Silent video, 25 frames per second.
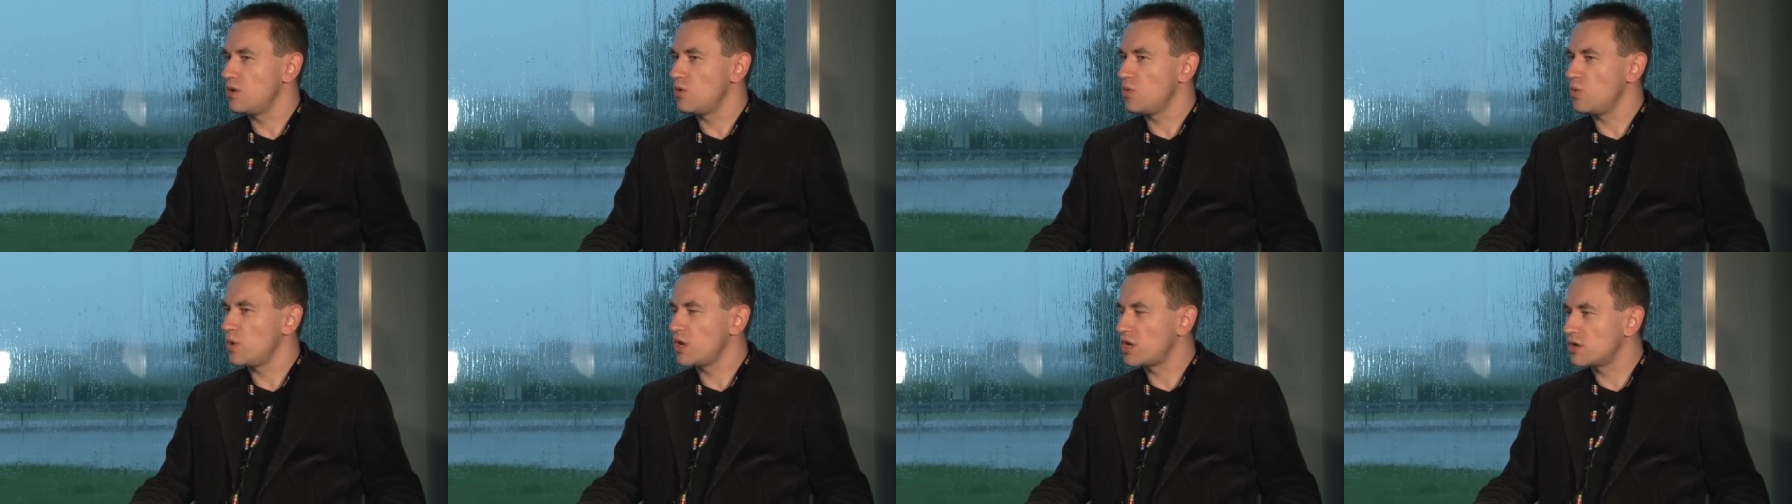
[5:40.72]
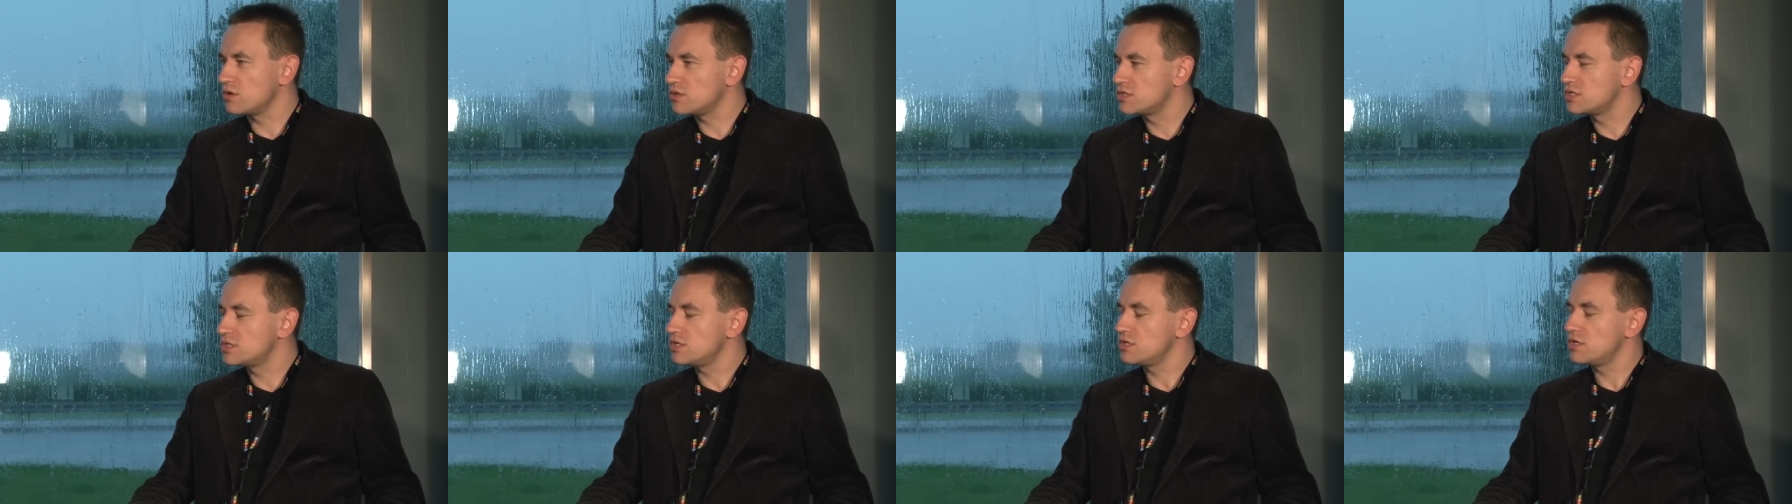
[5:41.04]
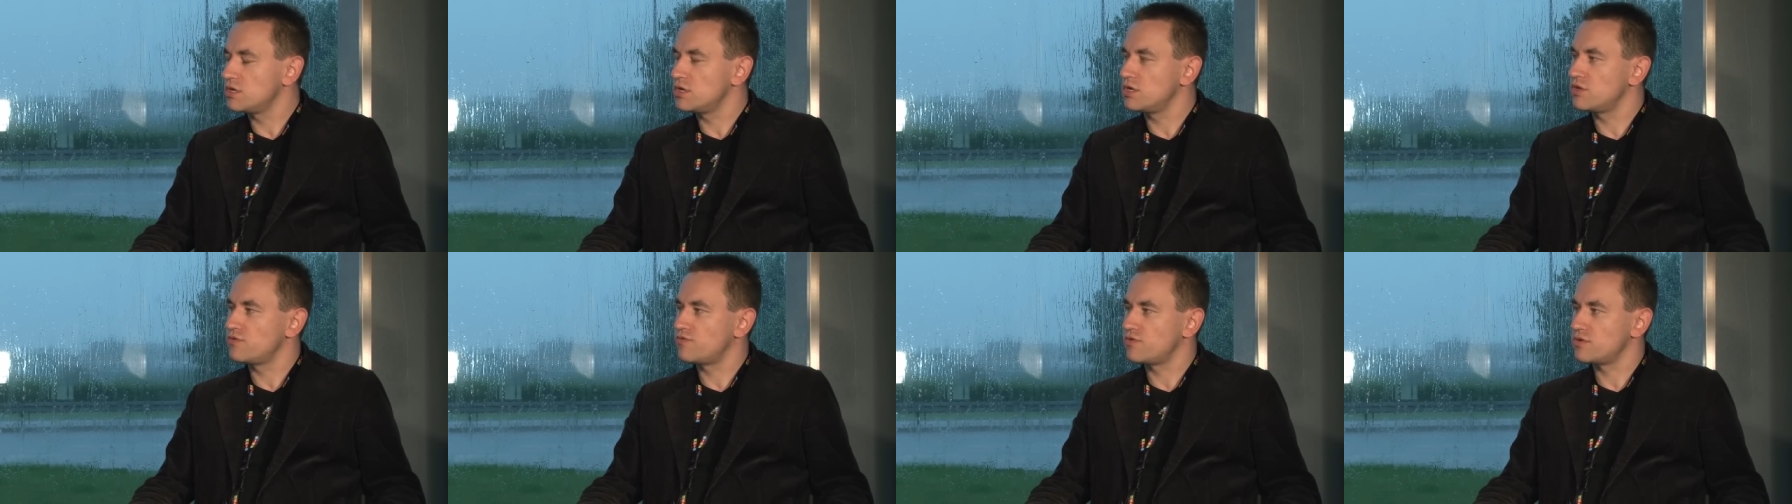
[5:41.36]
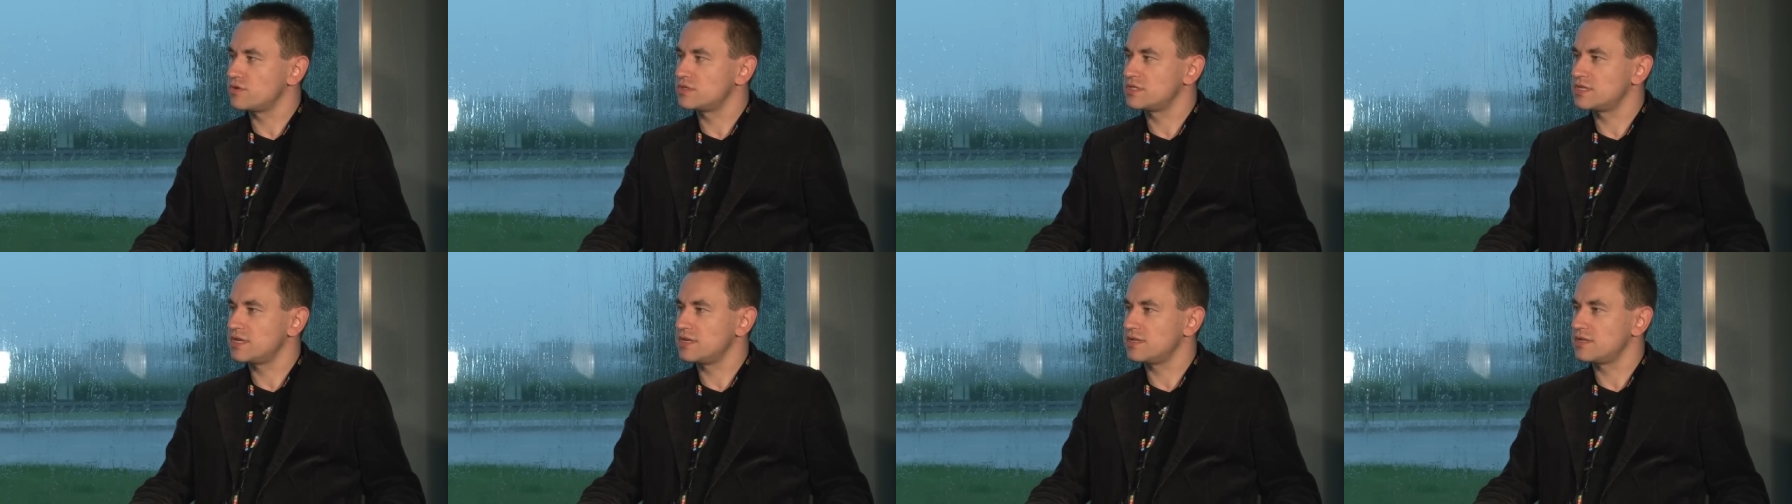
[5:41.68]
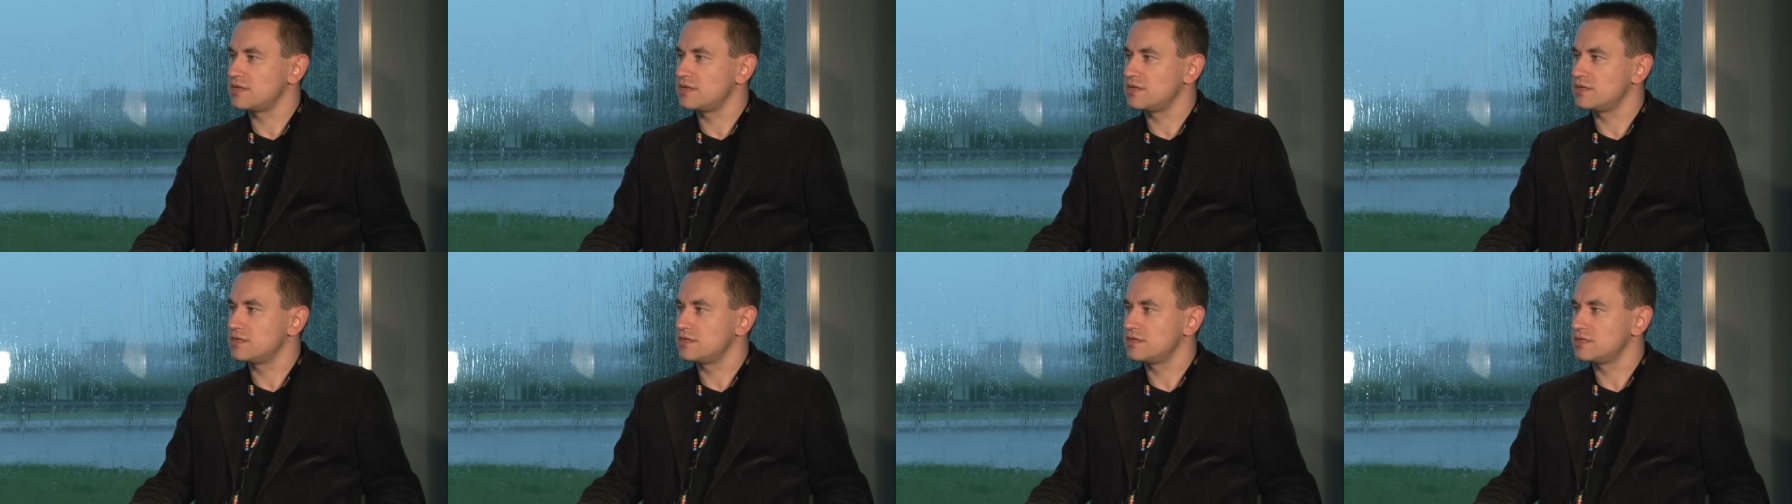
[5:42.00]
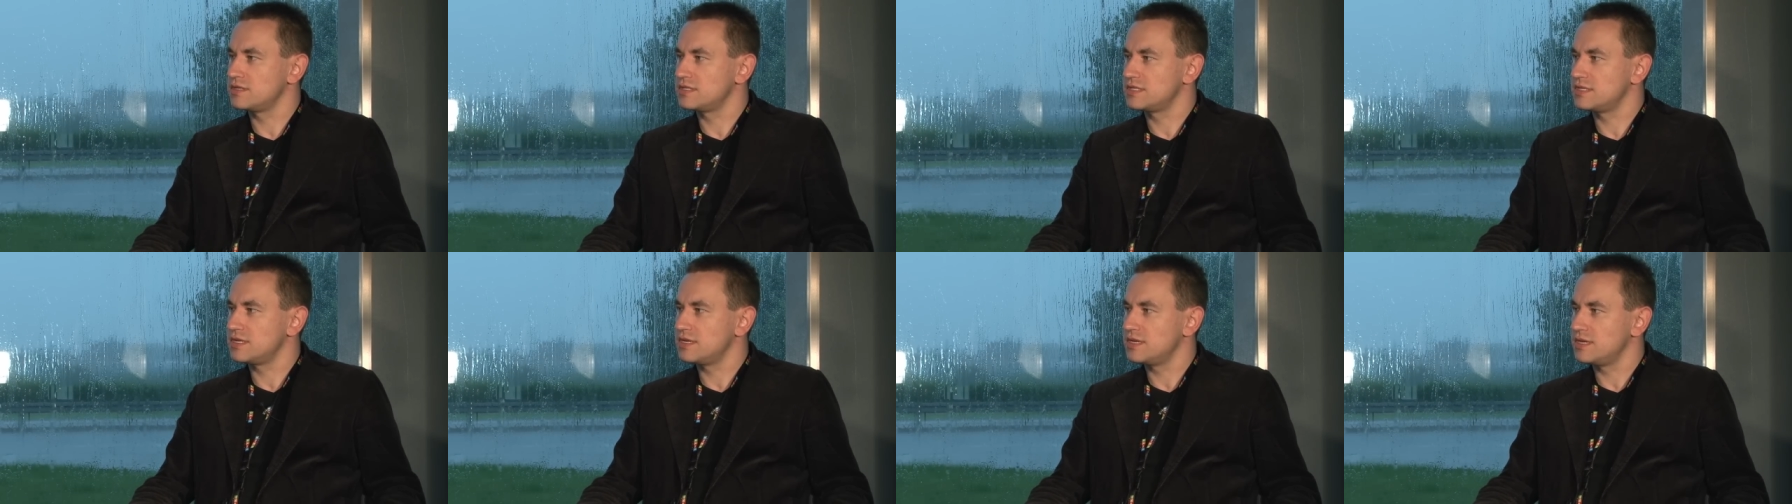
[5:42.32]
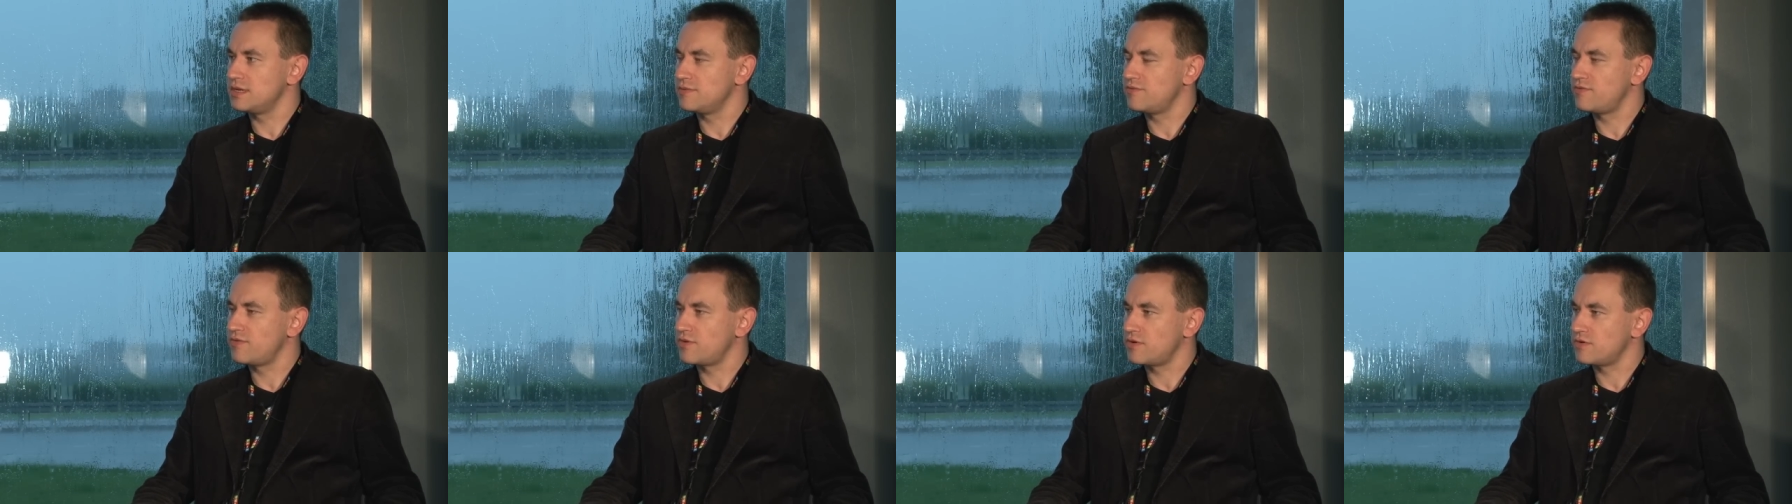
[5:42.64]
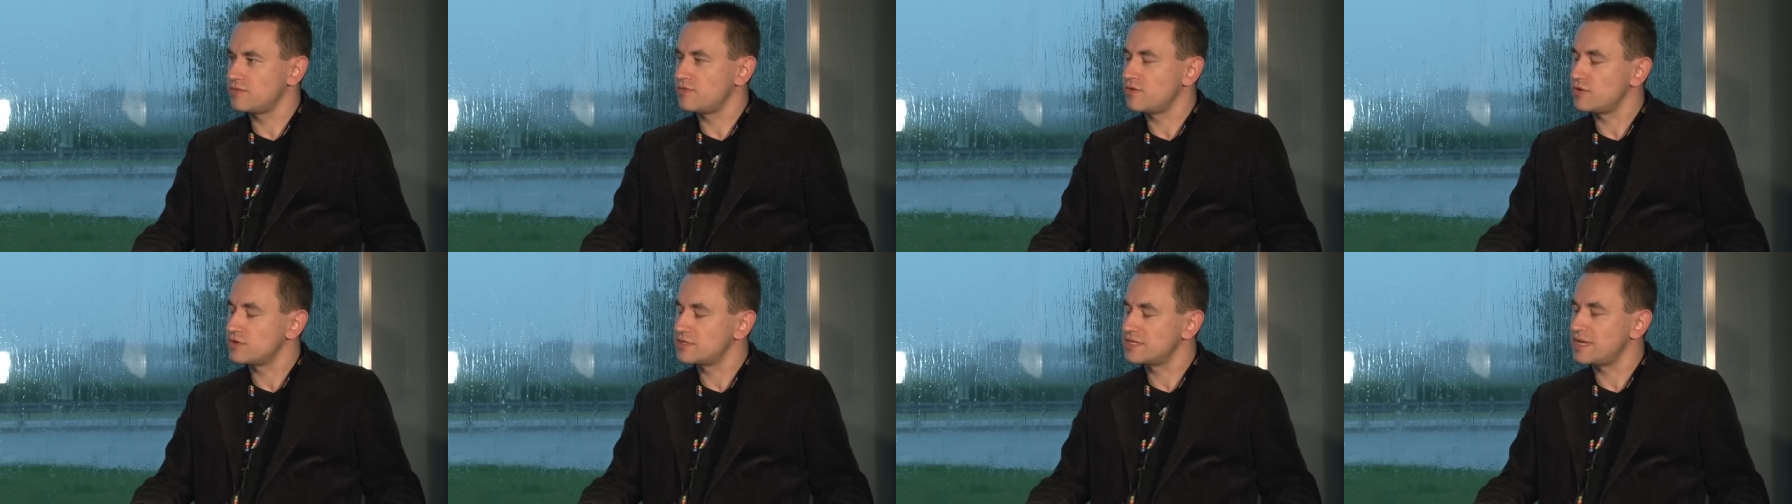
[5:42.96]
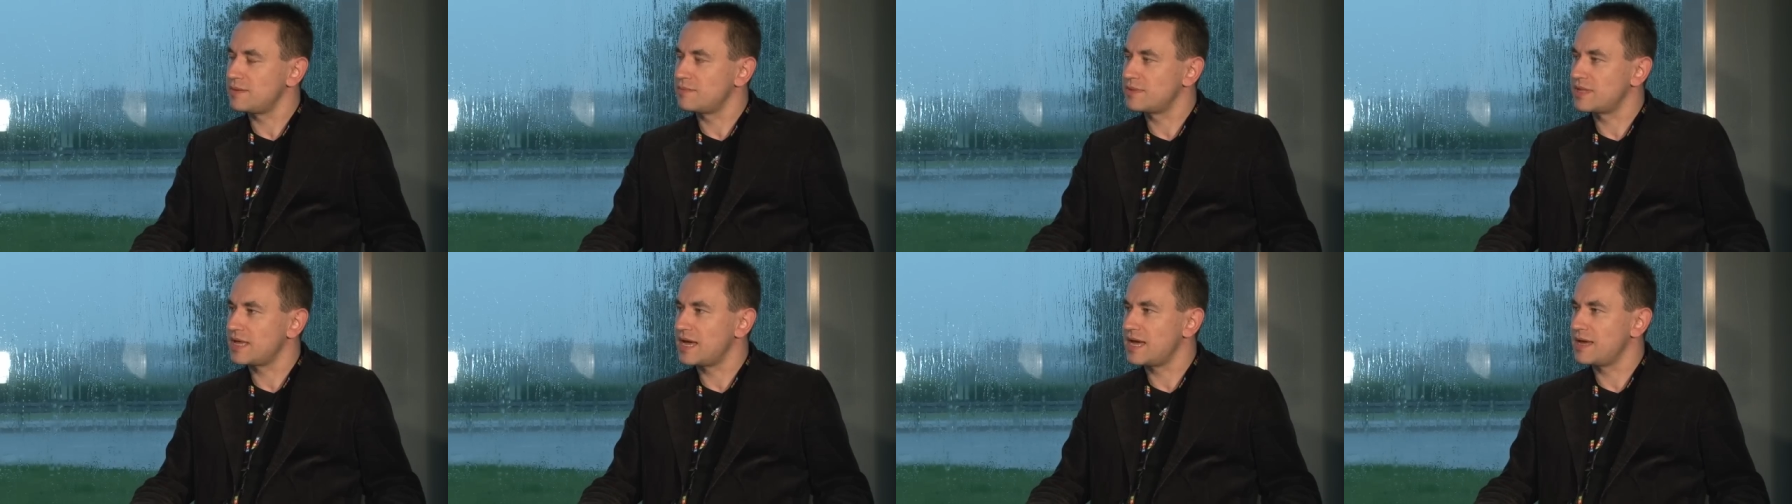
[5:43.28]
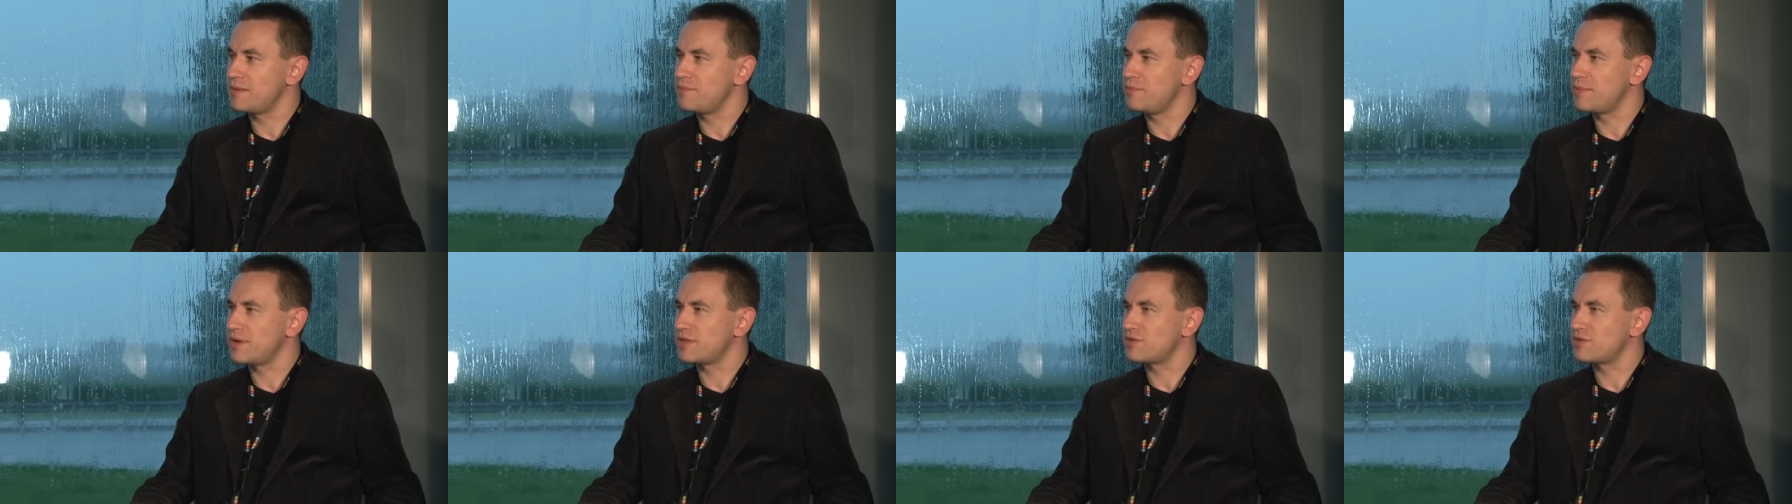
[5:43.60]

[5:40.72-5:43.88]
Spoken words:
we consider it for some time,